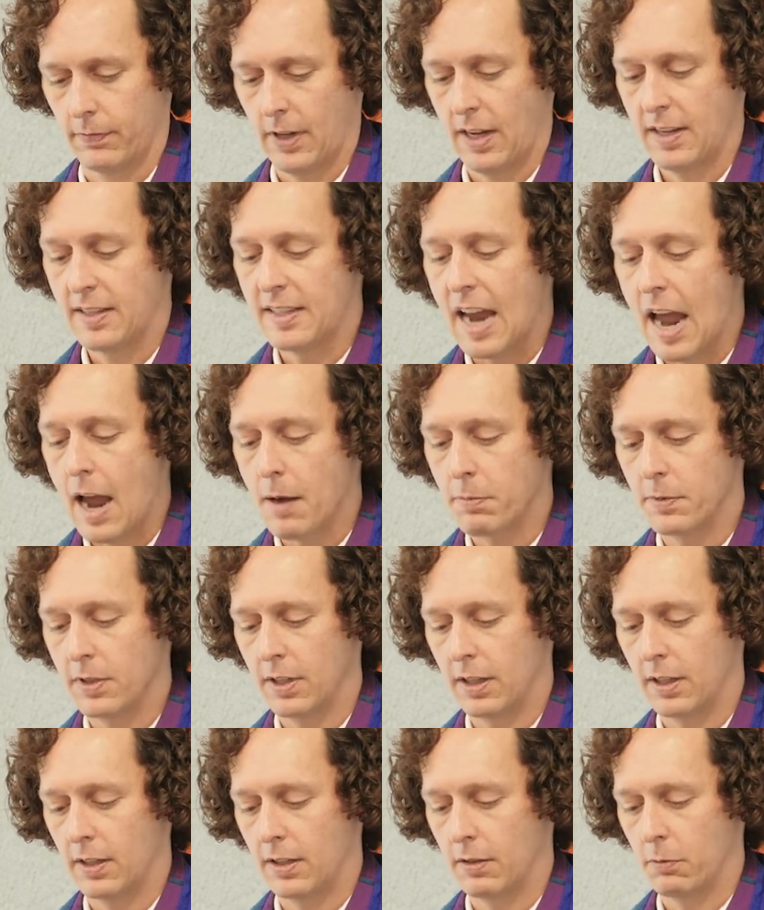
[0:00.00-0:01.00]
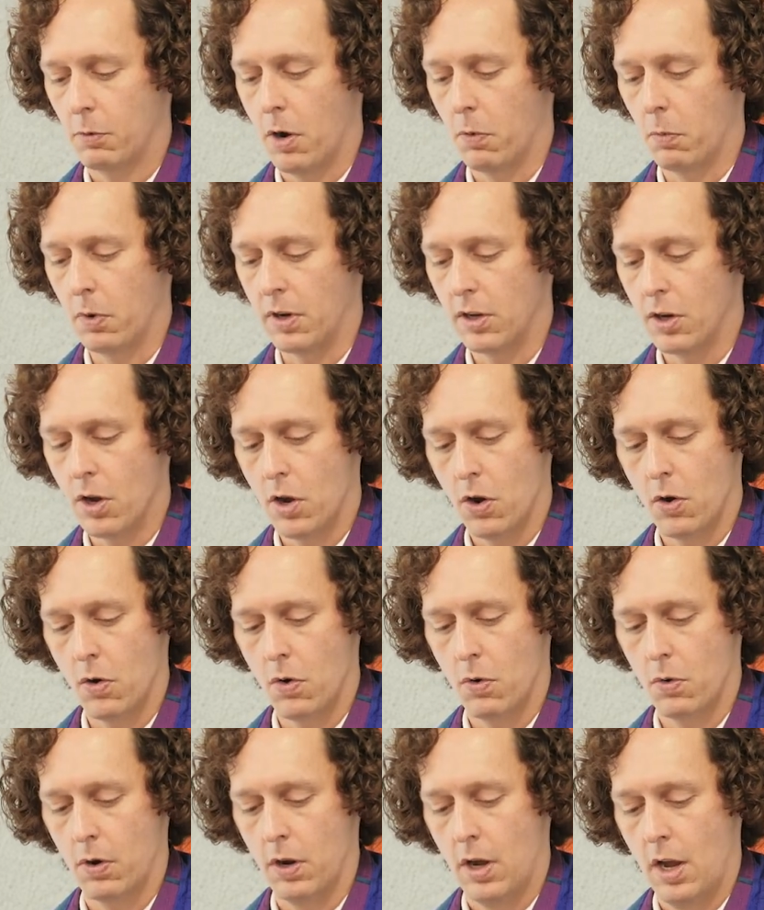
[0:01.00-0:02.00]
adapting what we
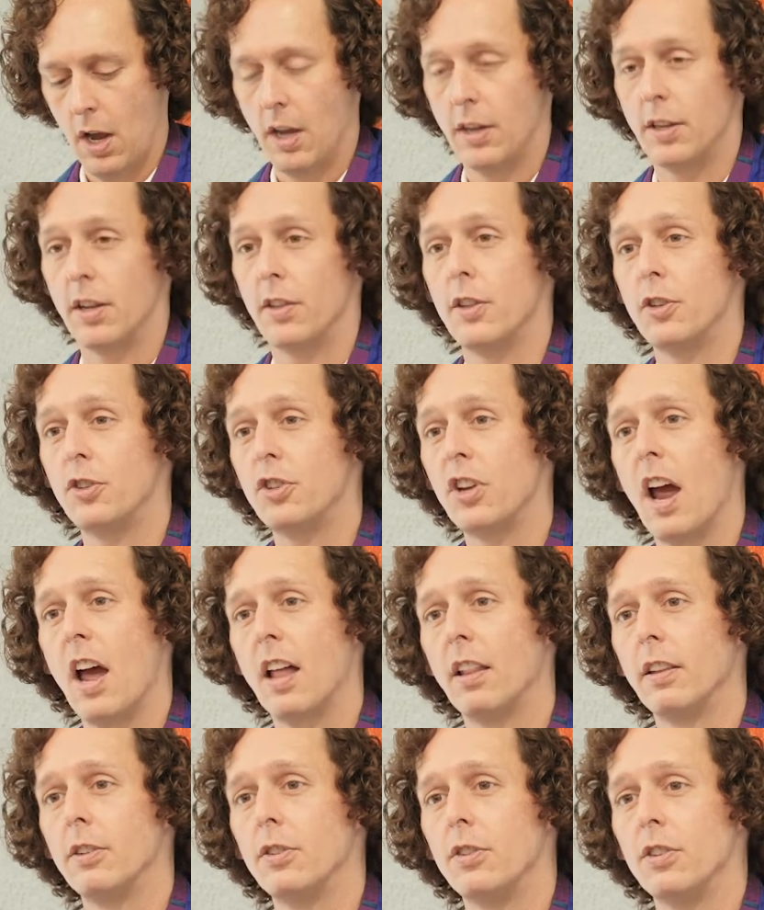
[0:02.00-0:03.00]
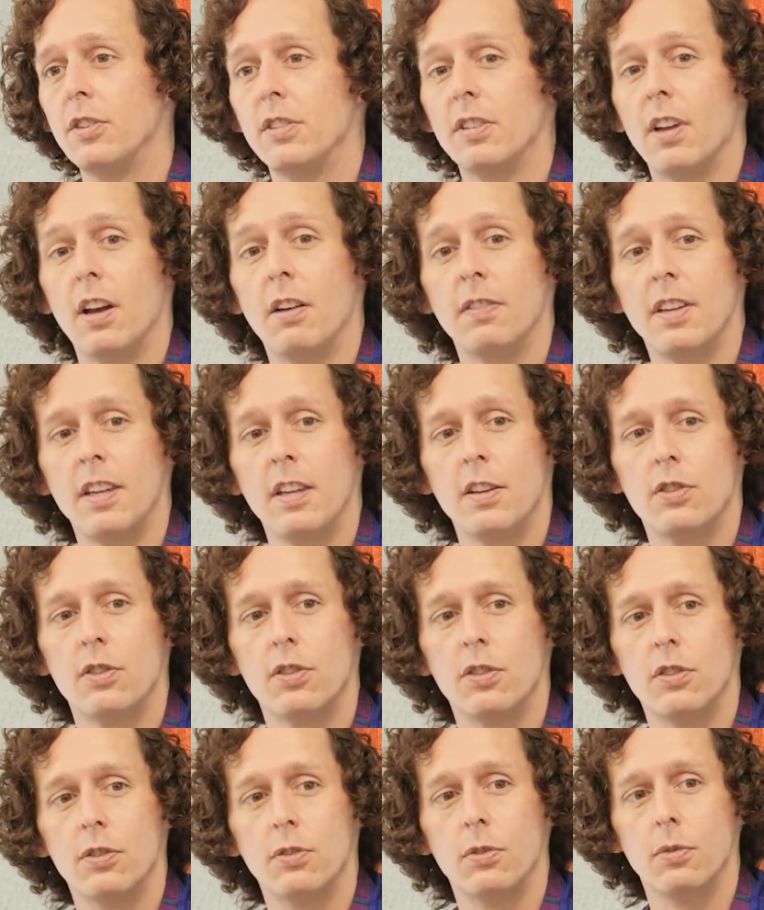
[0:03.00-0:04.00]
know to the challenges of
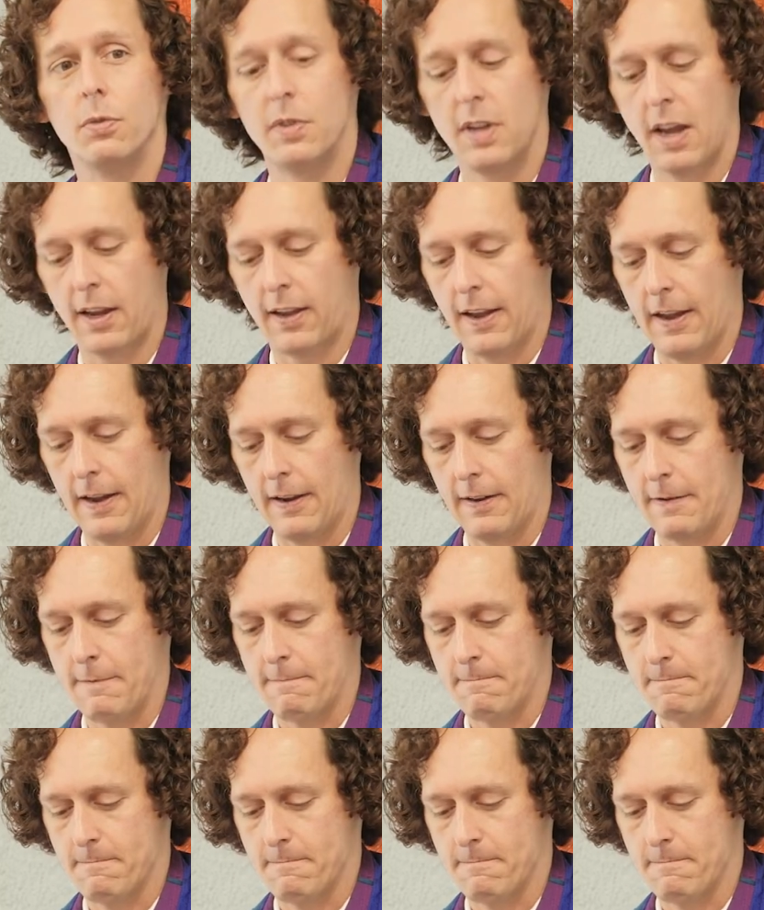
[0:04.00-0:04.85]
each new decade.